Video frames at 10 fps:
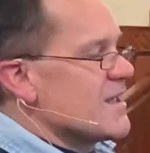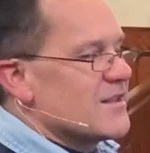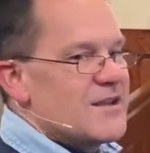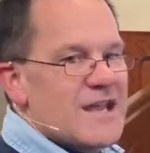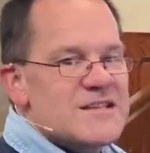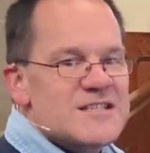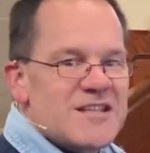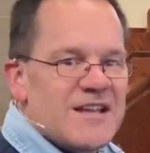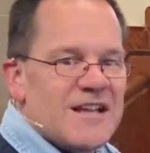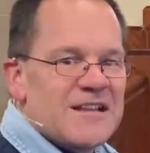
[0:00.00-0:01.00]
The next
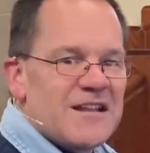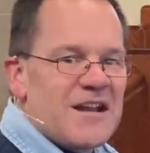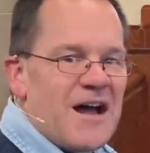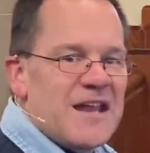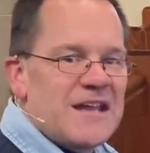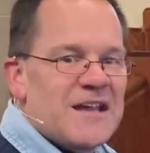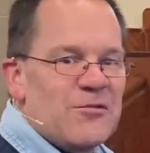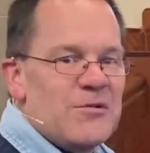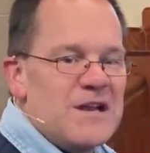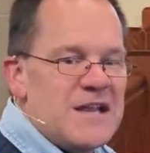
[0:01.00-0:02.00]
thing that I
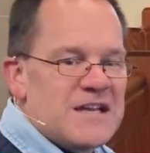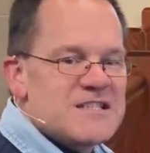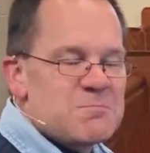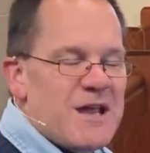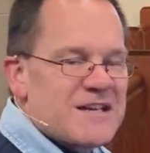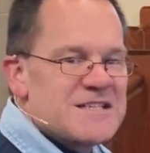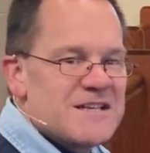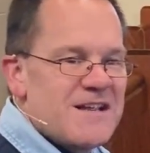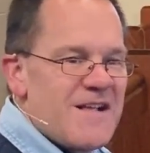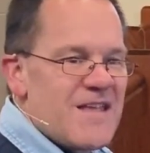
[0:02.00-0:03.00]
can really expect
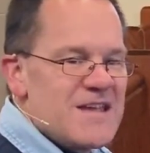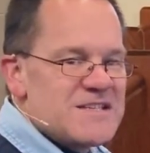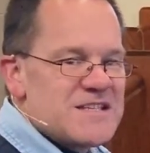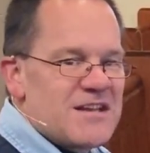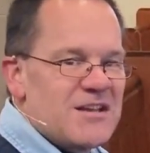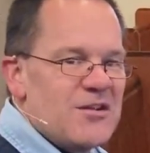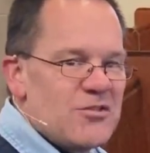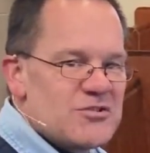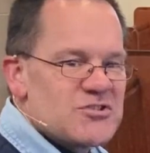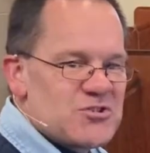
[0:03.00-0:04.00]
is that
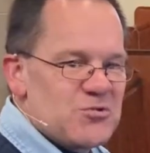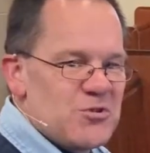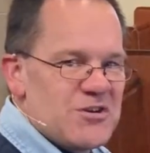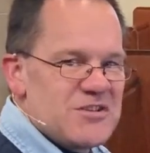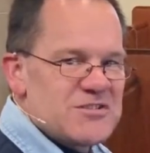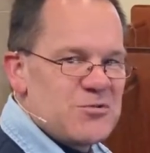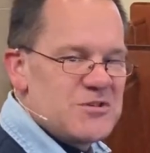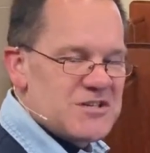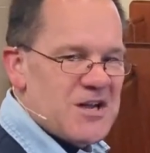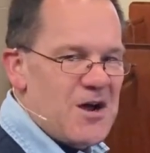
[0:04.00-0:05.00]
another steward is going
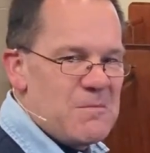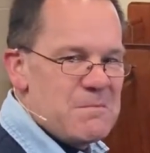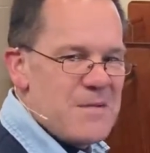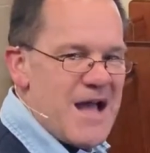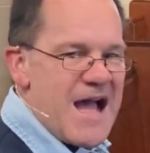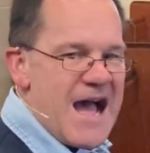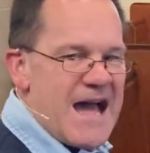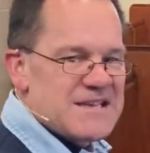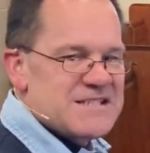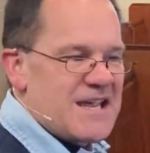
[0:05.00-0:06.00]
to come
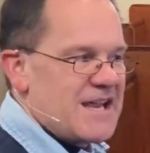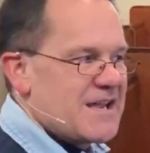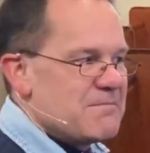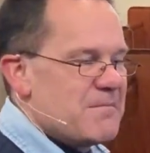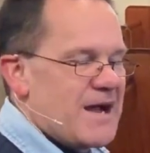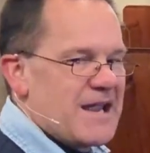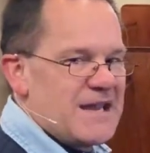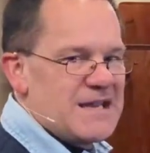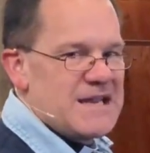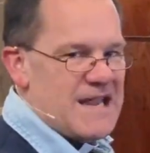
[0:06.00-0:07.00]
and take
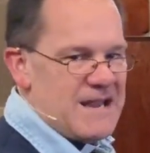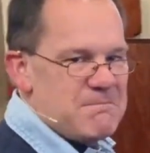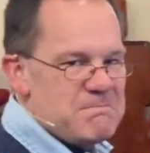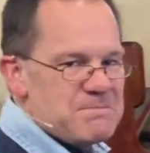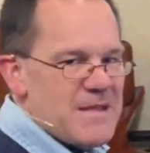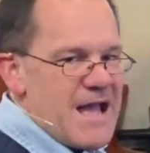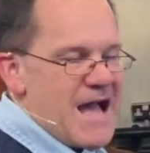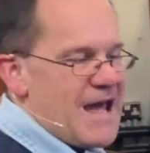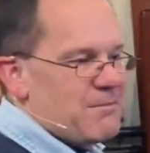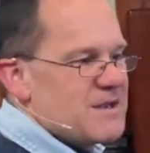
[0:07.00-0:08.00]
my name
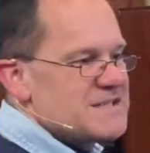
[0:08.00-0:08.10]
and my